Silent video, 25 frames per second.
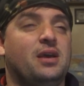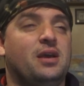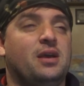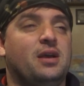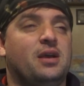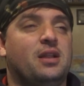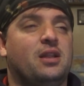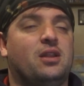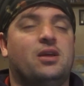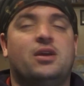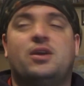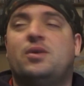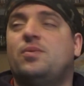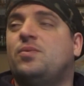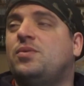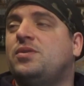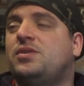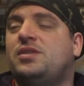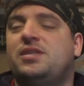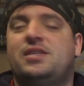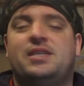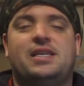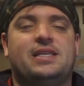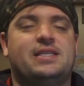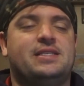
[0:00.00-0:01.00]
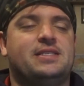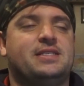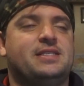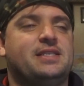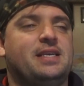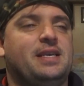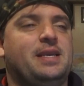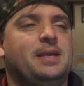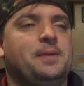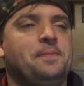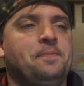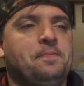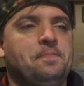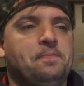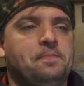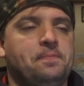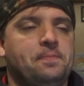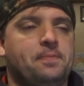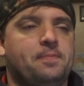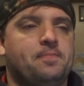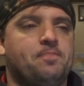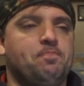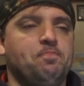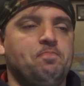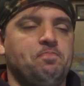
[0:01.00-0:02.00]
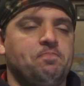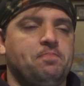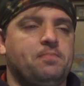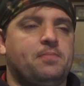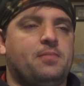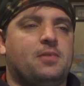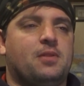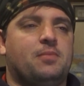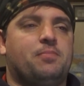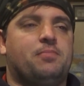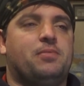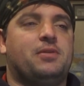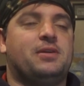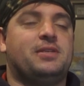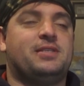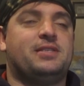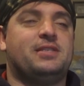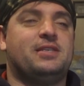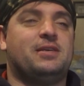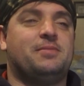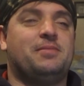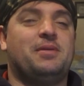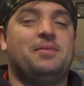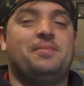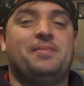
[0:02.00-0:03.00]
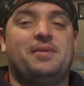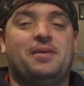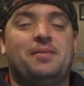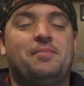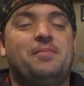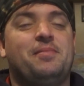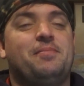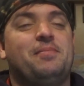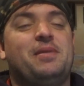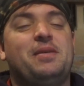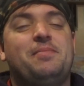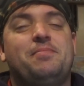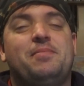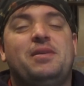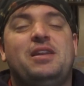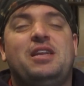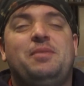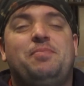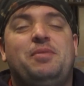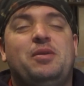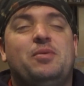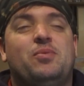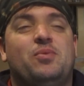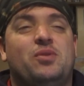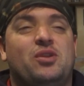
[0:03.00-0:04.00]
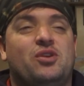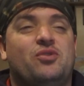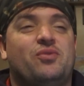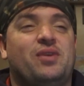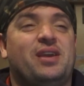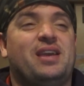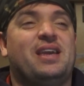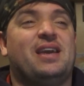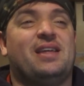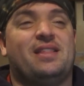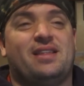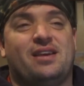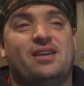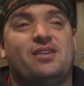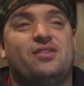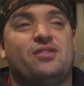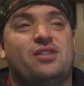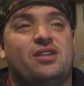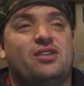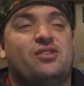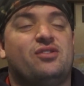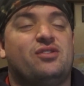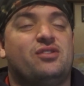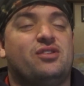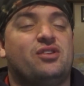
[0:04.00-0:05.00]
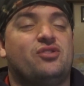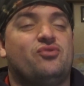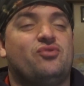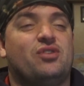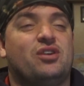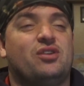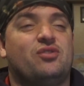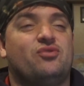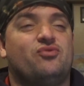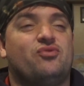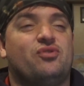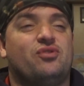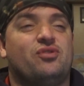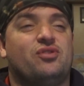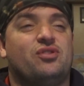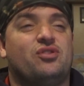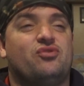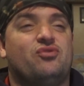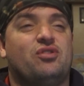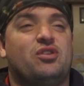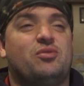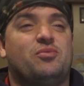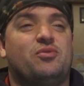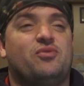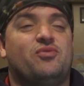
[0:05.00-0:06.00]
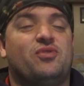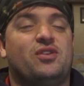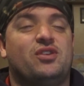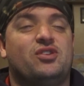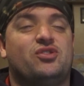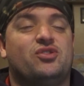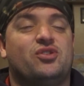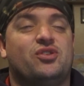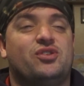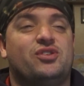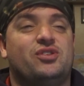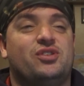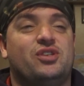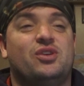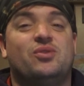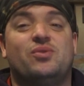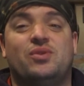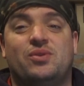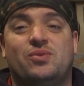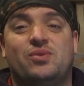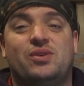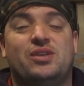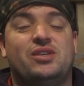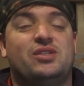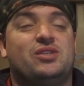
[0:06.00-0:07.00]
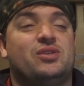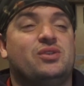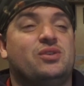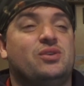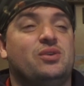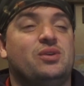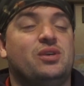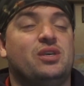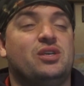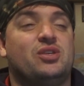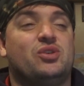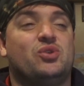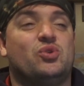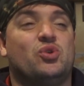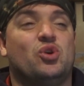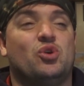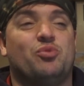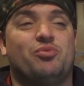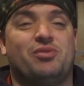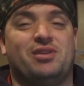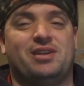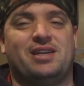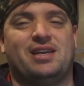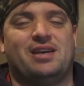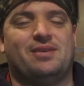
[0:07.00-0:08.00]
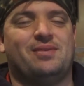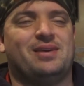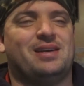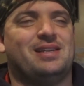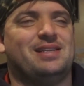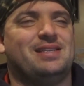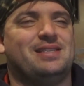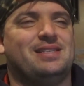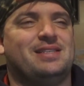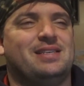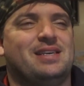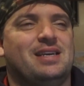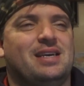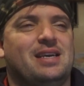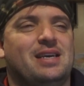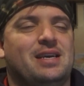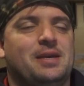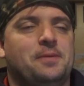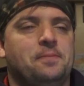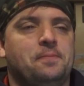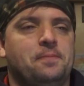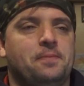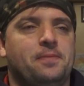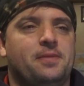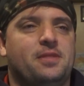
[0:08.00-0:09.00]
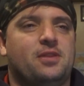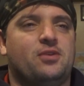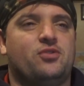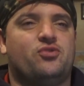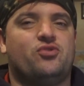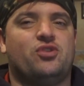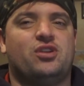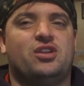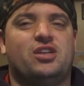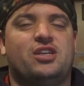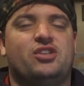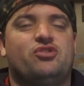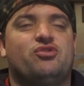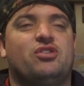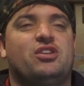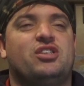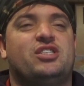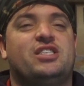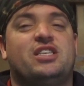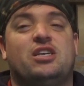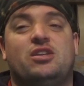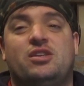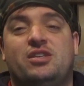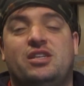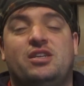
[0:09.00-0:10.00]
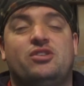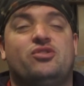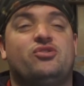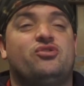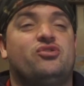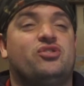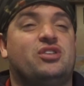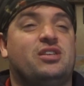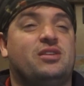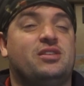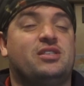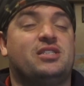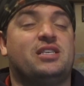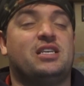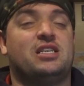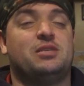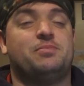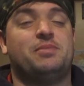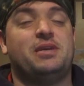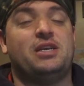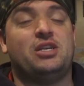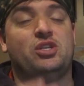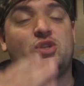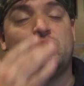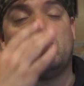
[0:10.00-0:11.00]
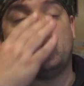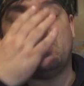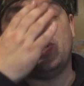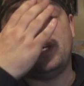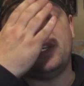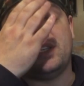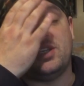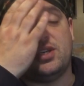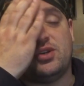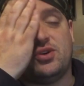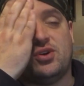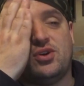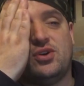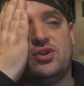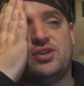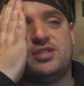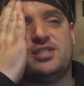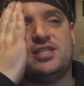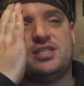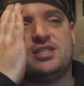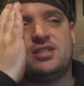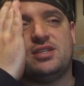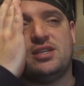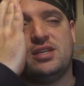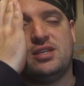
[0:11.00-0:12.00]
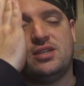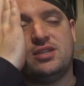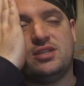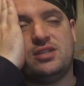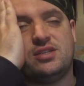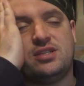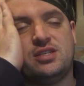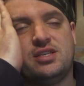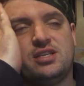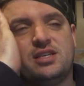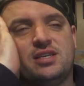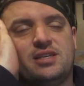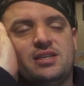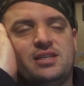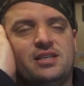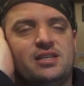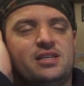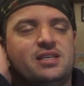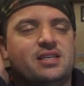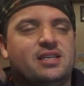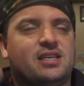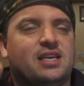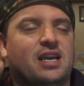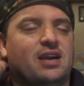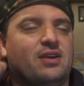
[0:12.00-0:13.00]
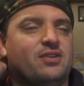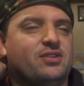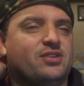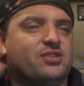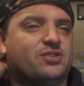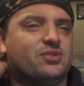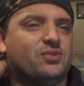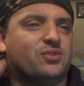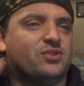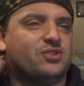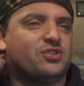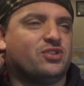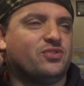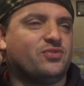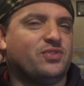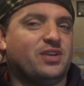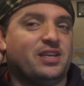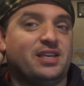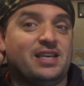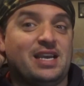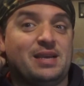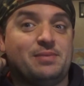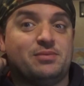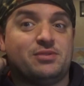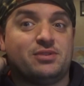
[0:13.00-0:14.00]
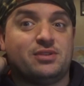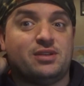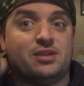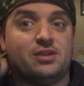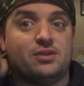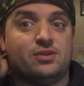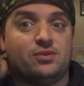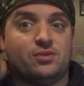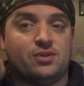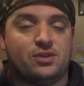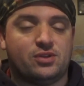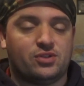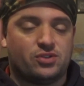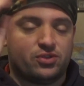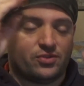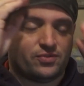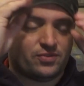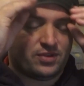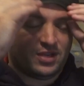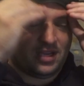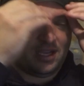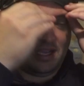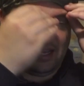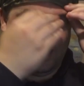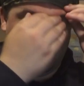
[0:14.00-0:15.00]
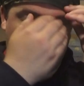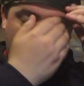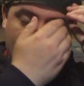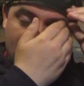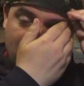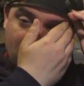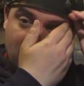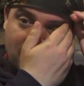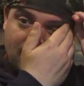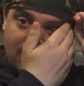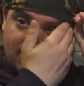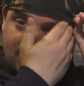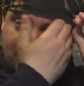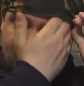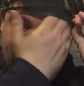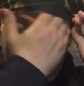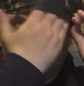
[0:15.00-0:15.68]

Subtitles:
like it was in Z. But many people will agree, yeah, that the Dragon Ball franchise, is corporate now, and they're trying to sell as many toys and cards and characters and all that stuff in games and all that stuff, and